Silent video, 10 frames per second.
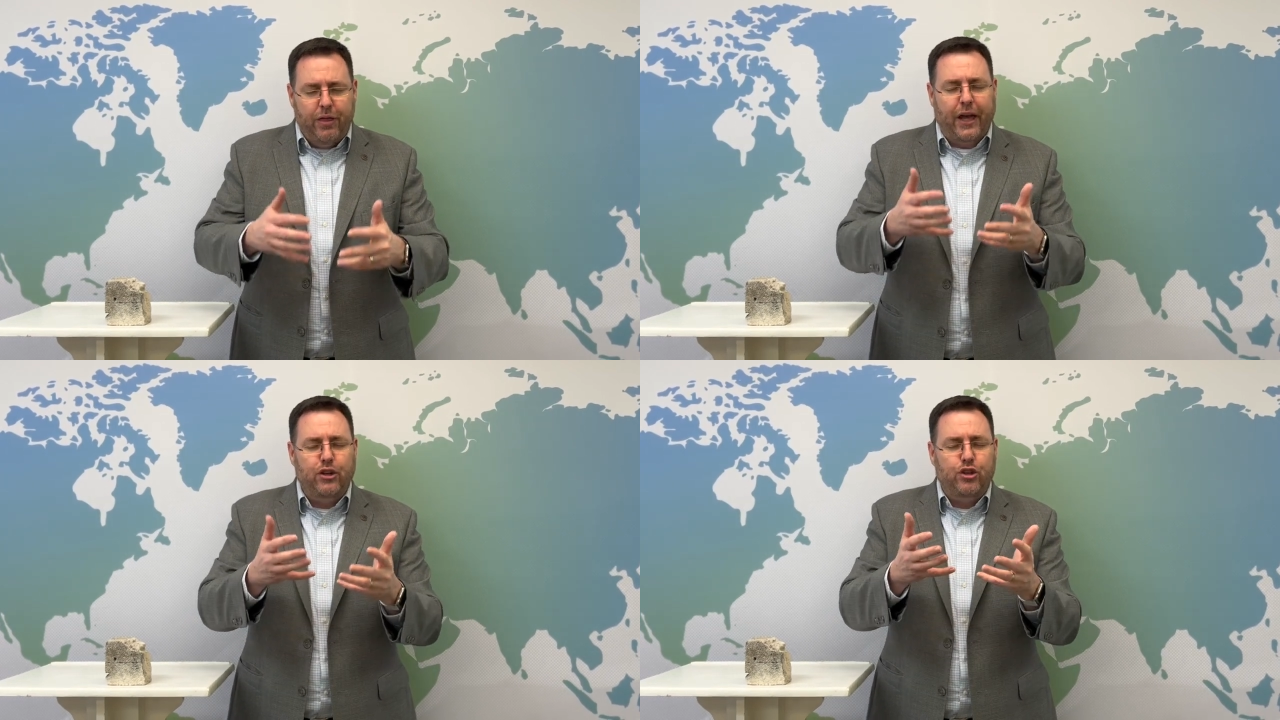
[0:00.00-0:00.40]

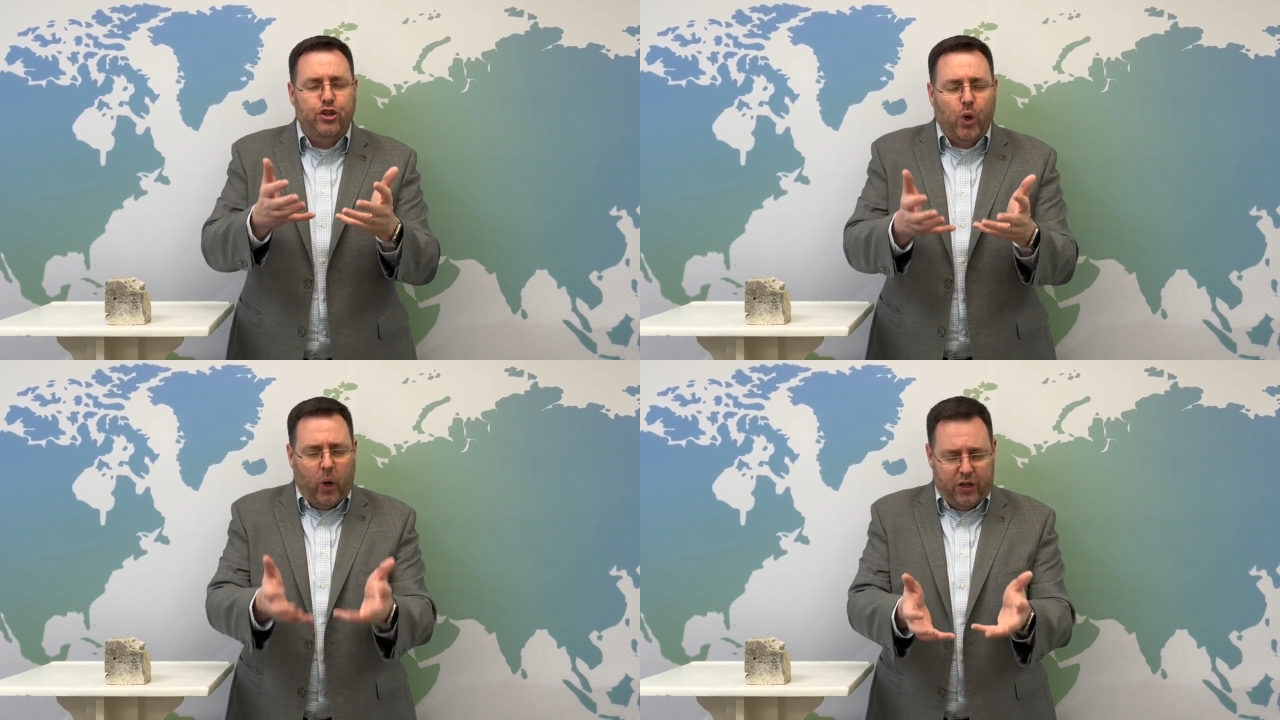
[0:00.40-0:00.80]
that
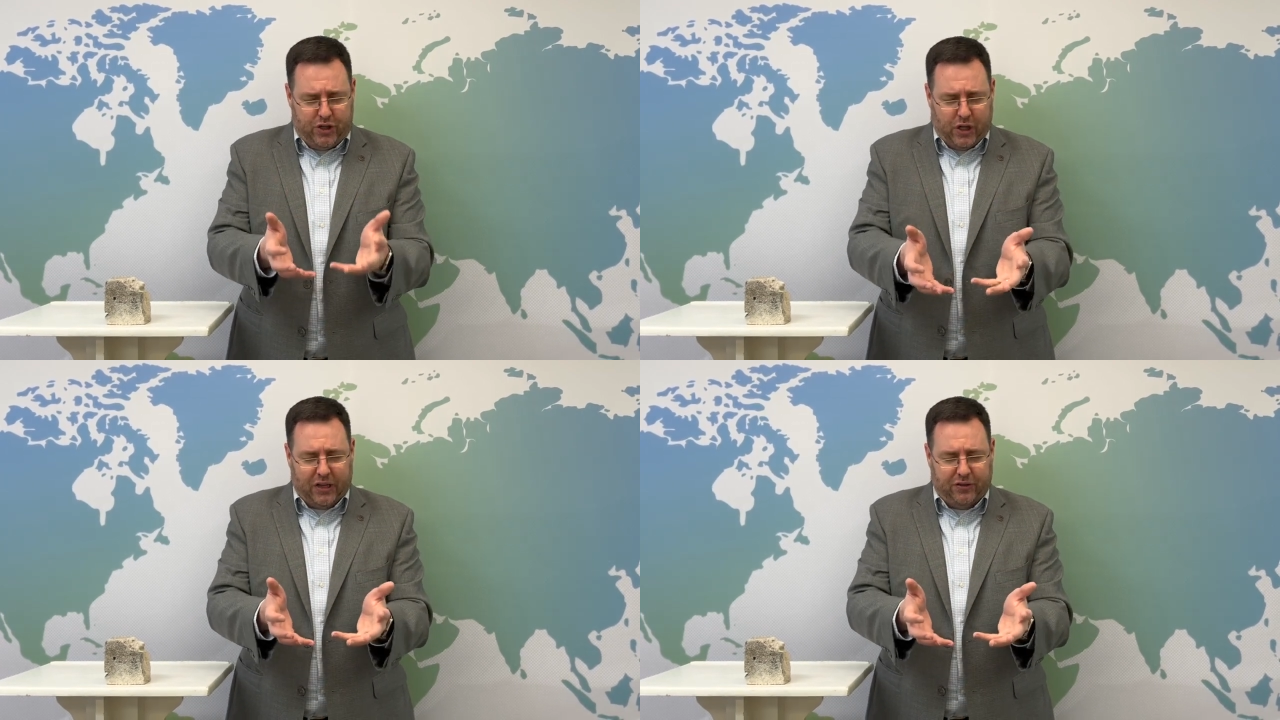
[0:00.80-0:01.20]
your
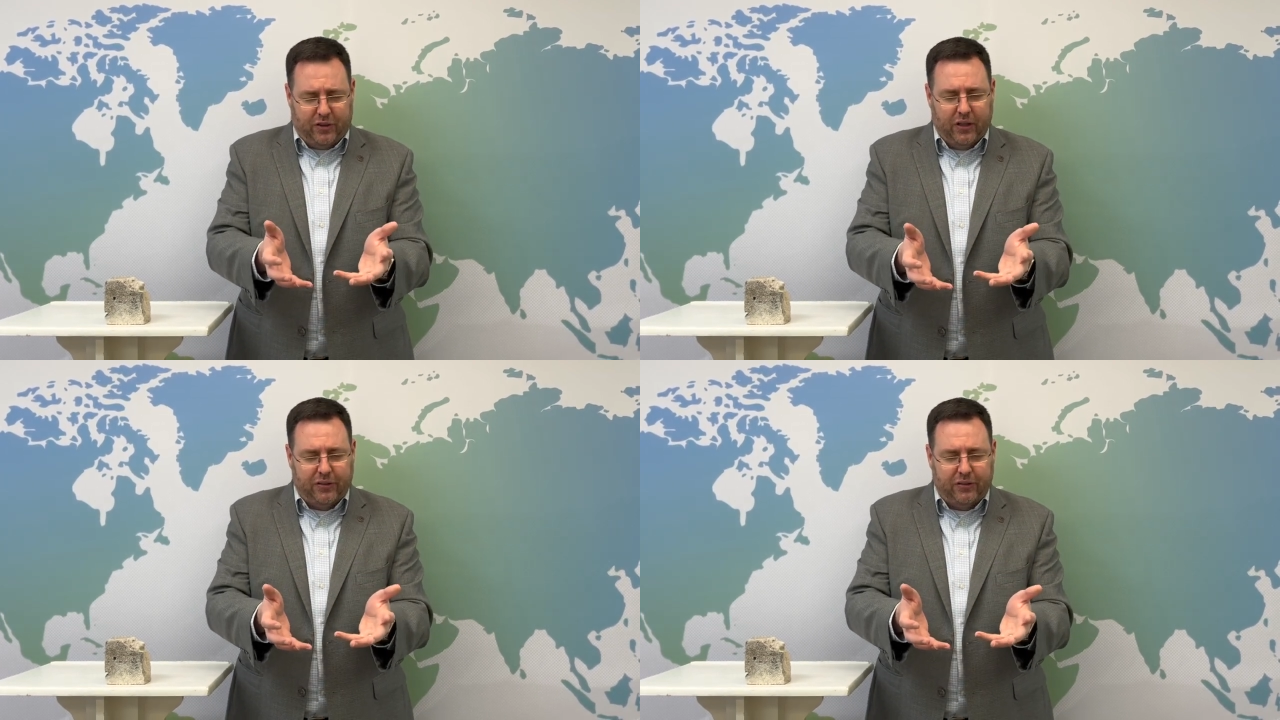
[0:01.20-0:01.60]

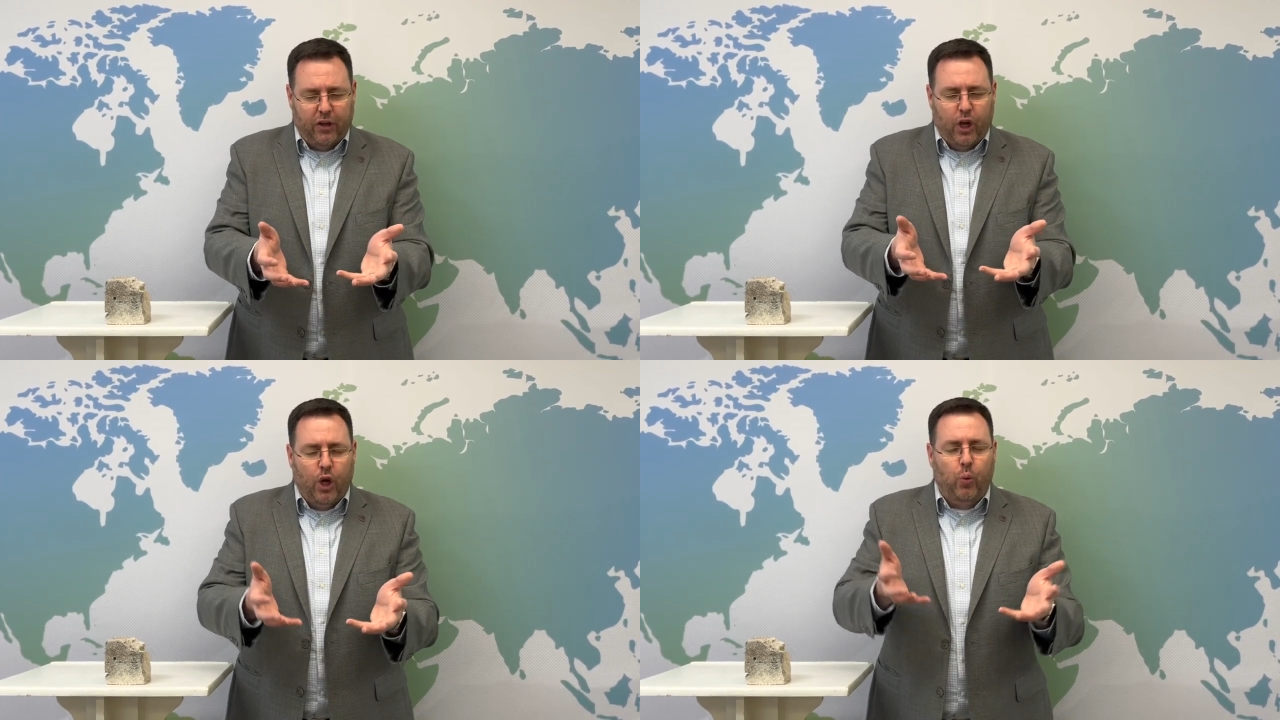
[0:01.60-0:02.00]
justice
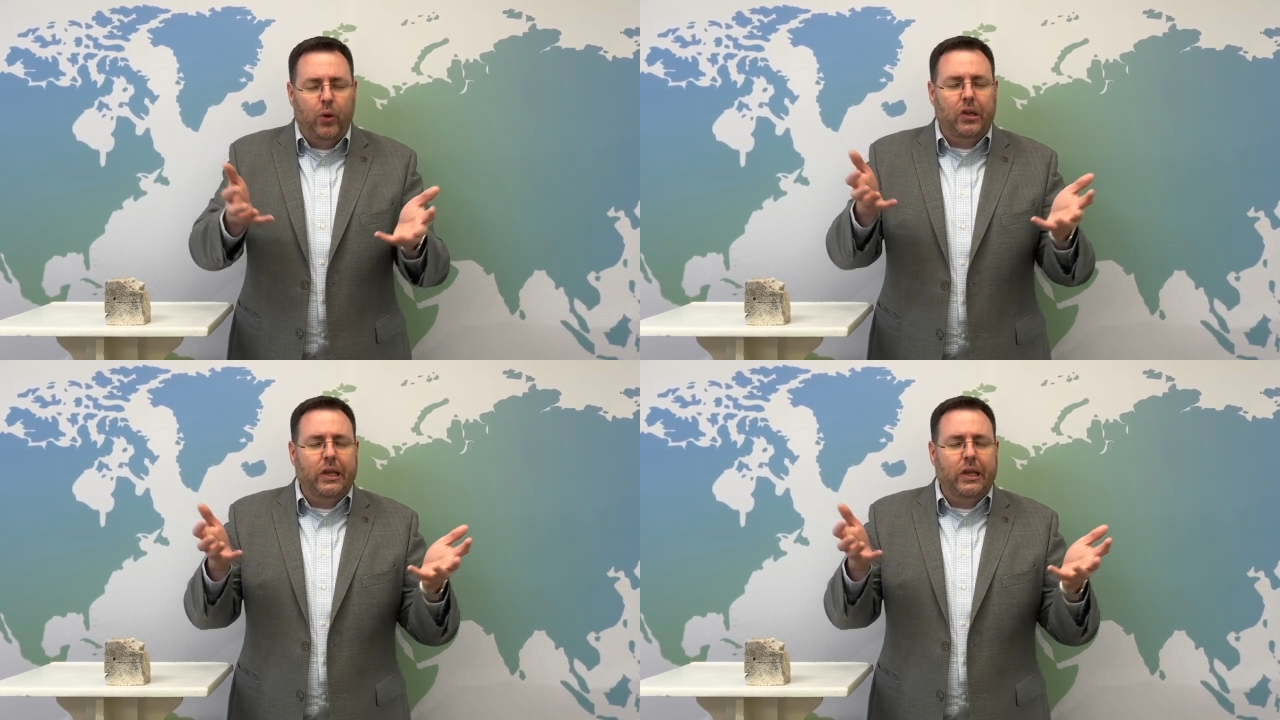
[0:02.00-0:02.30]
would